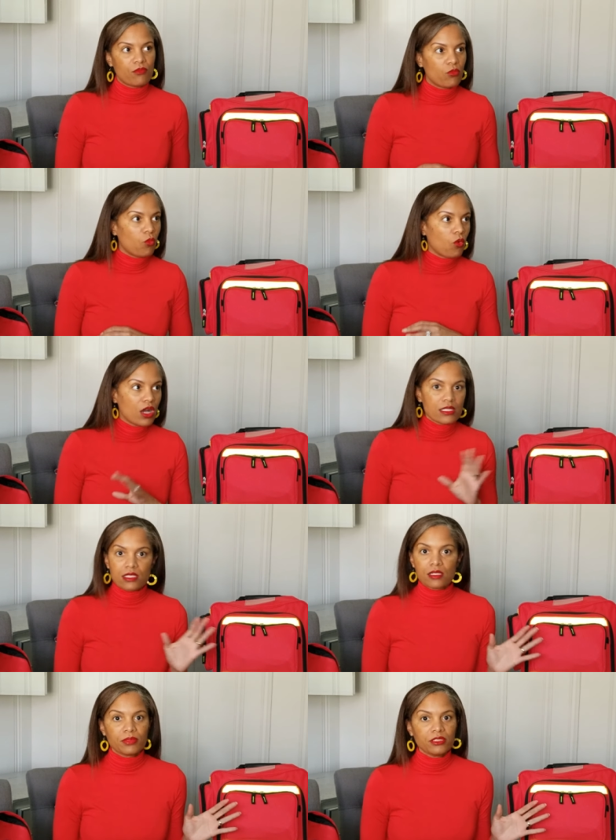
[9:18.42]
once
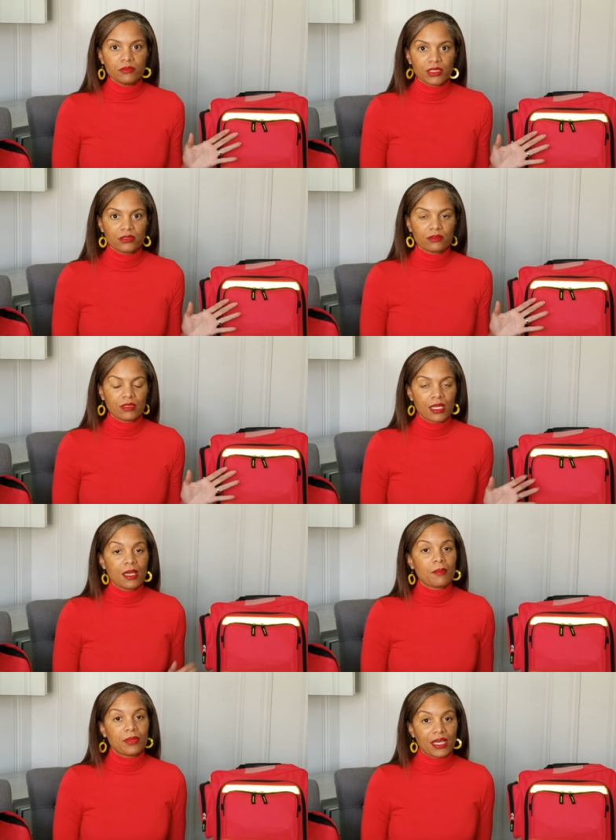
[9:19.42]
in a blue moon,
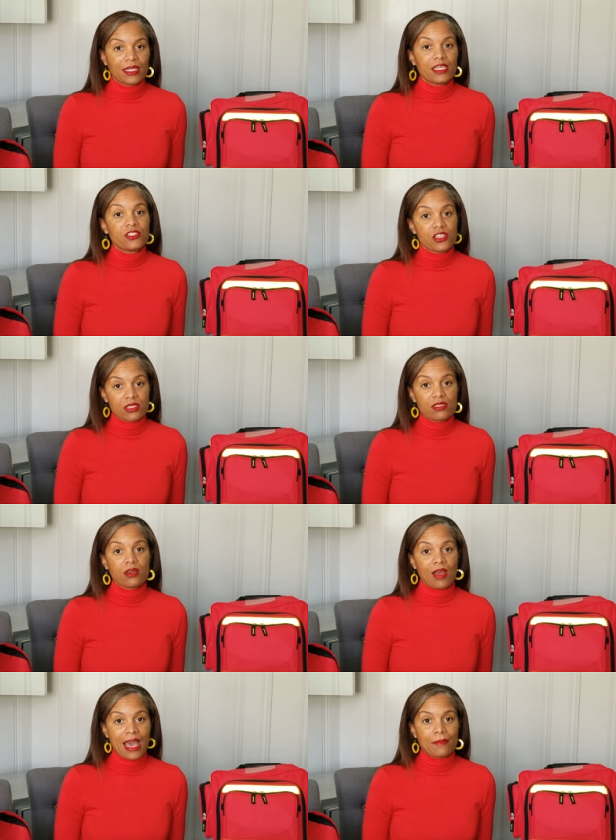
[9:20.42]
but it just
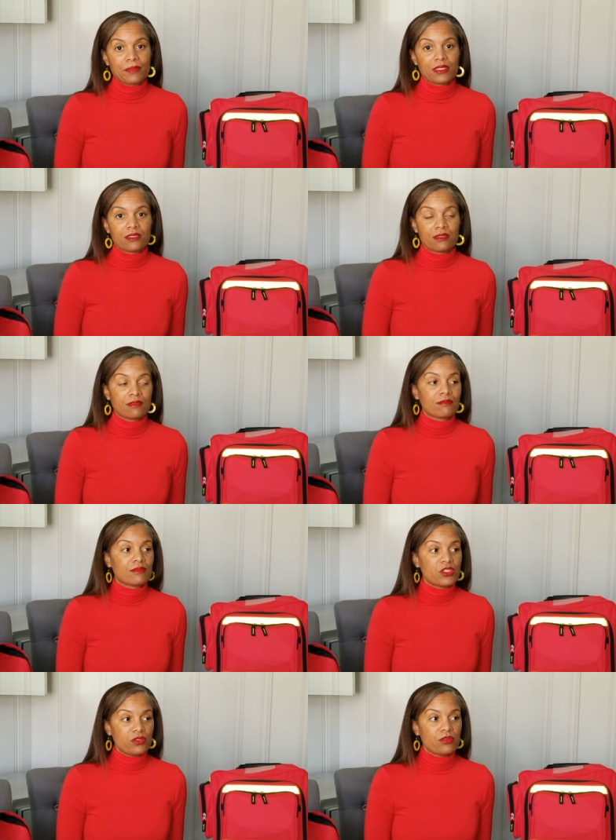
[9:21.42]
so happened
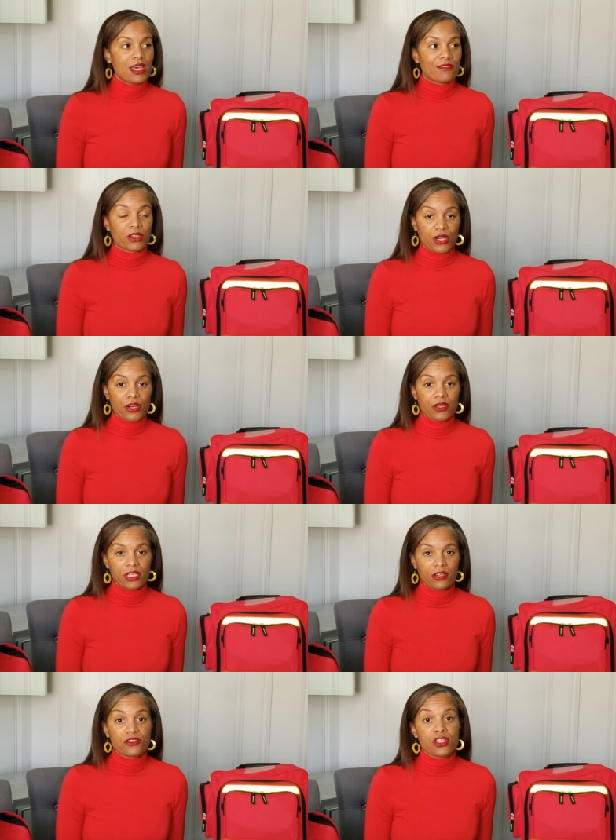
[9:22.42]
to have occurred
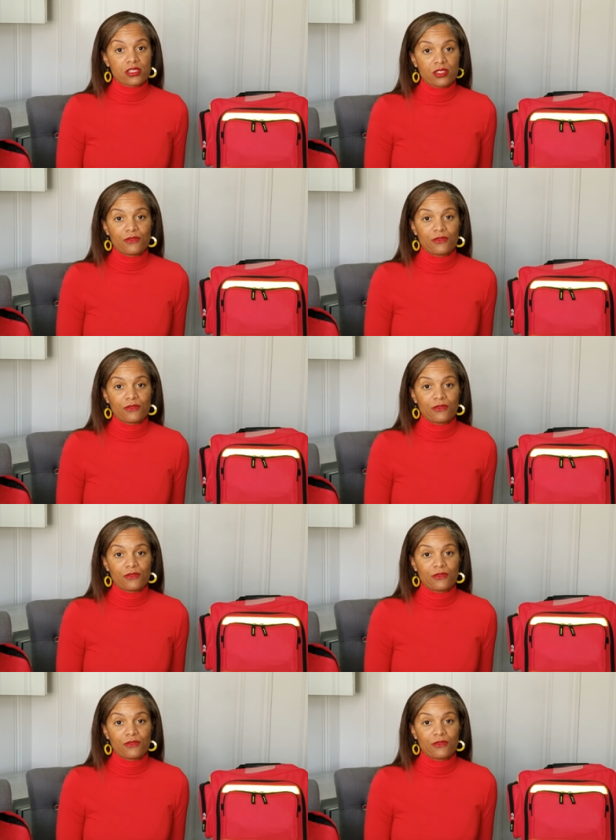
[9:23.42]
here just a